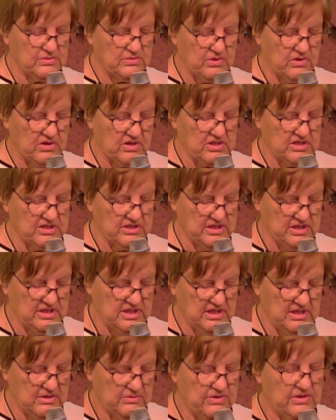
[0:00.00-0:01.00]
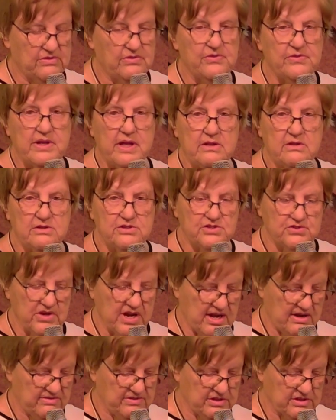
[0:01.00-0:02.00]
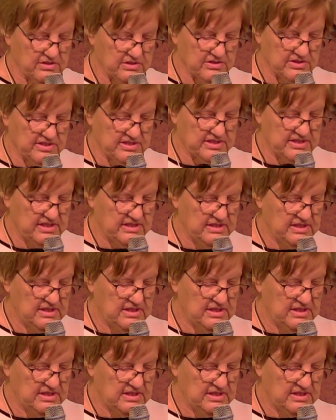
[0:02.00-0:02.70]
work with fellow travelers.